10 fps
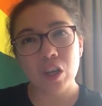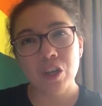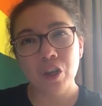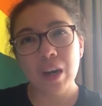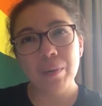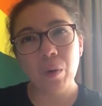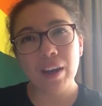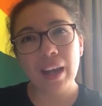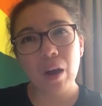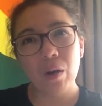try and
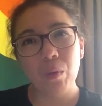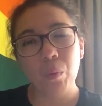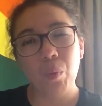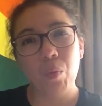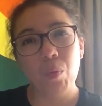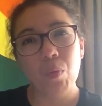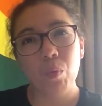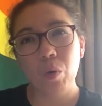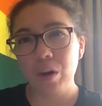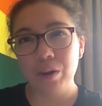work out
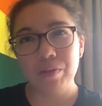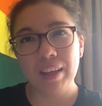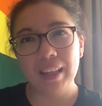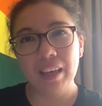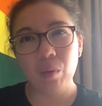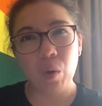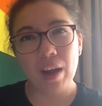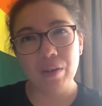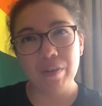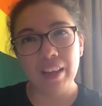what you're feeling and why
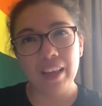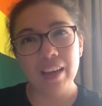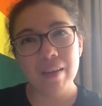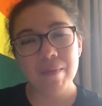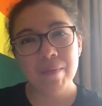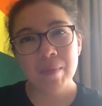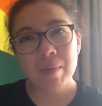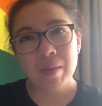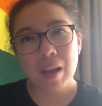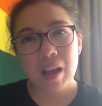you're feeling it,
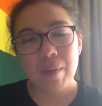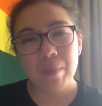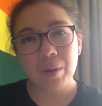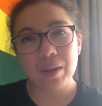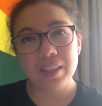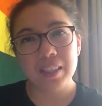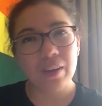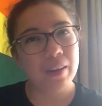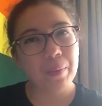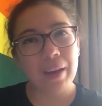because the
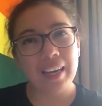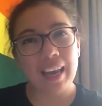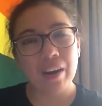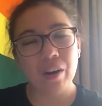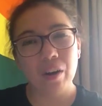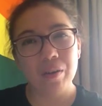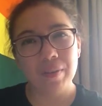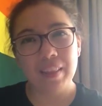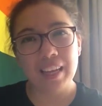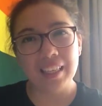only way to get
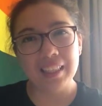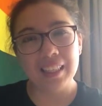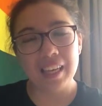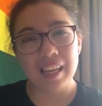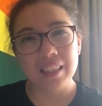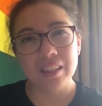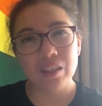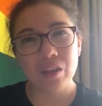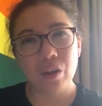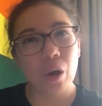over things is
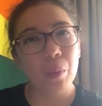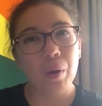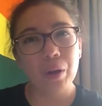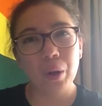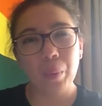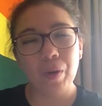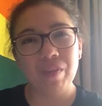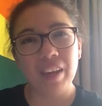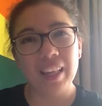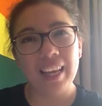to know what you were
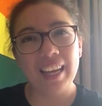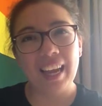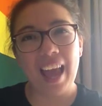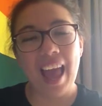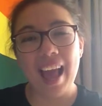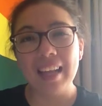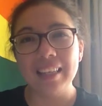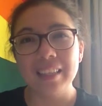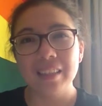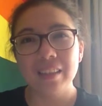feeling
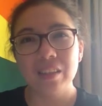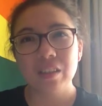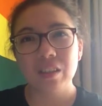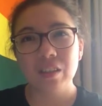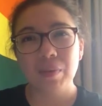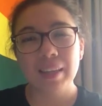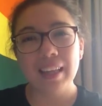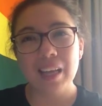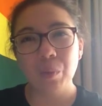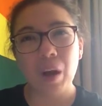and to
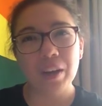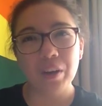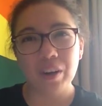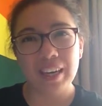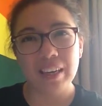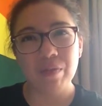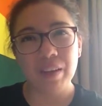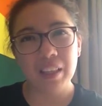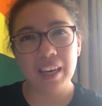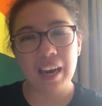realise why you don't need to
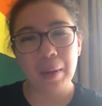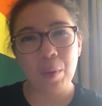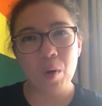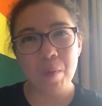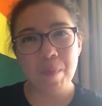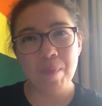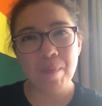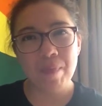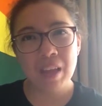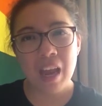feel it anymore.
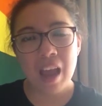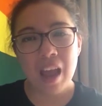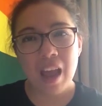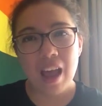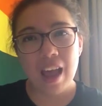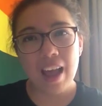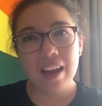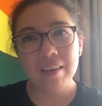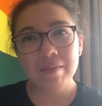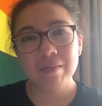
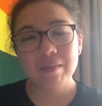And